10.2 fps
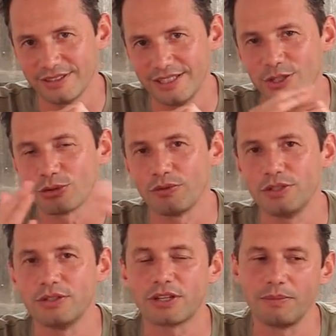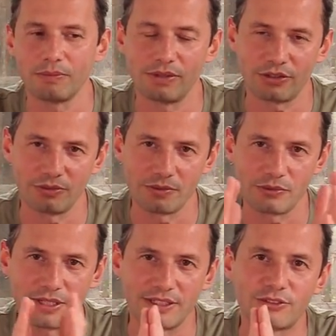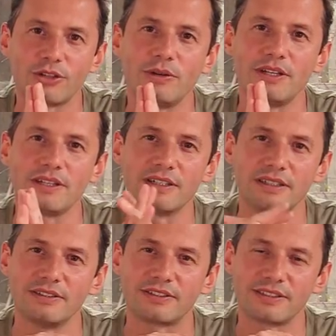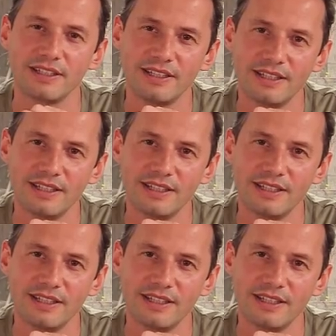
intro video coming back from a break. Sorry, guys.